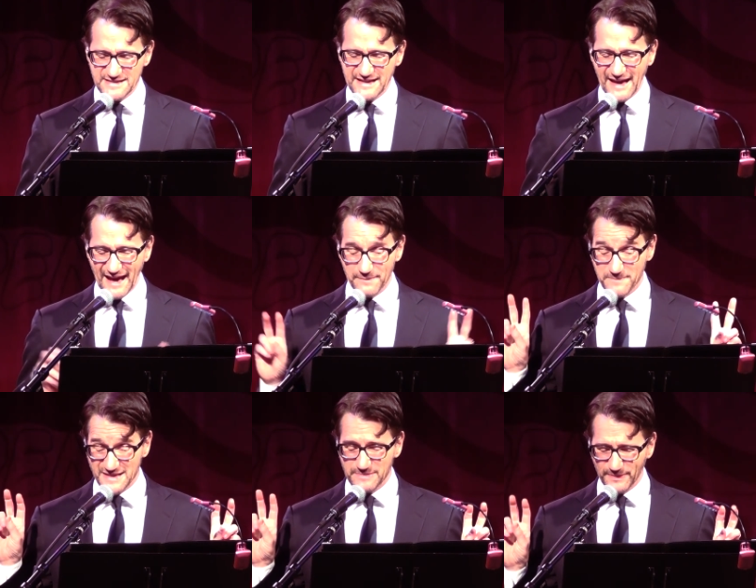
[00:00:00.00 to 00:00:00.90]
he had
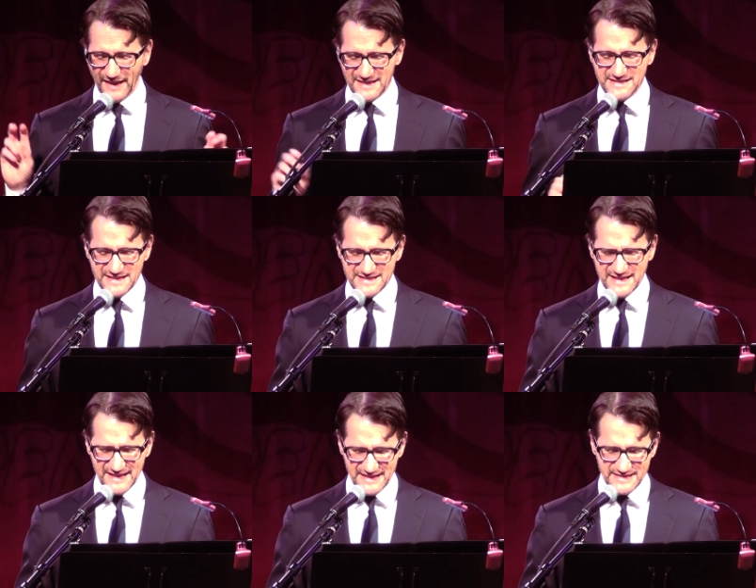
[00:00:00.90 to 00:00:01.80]
misplaced his
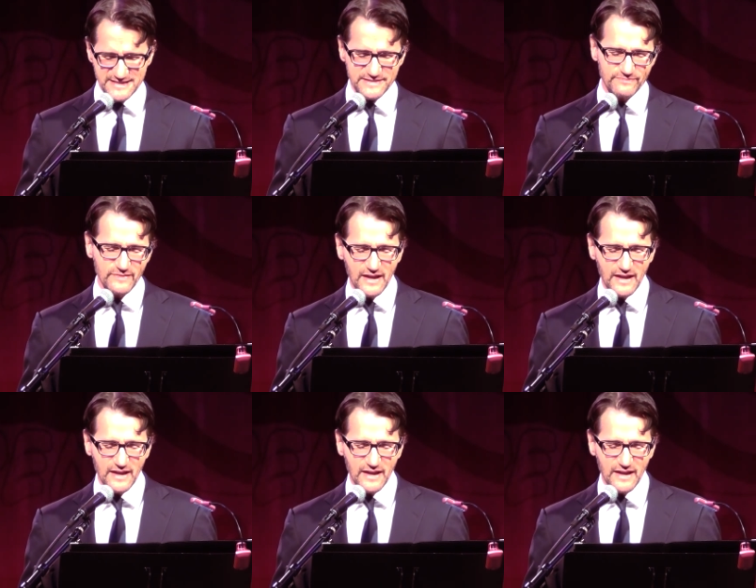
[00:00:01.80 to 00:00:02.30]
keys.